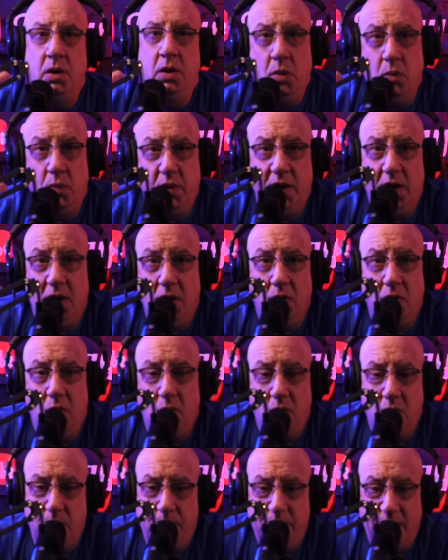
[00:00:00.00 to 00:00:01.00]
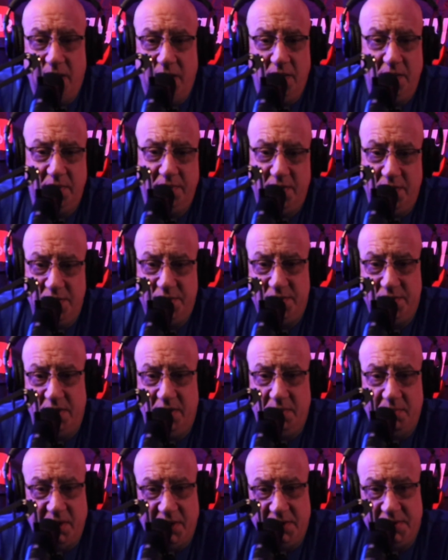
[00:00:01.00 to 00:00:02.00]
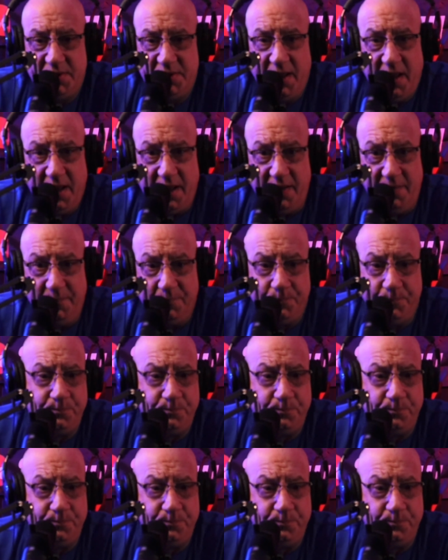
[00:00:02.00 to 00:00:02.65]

We got a local politician in my state.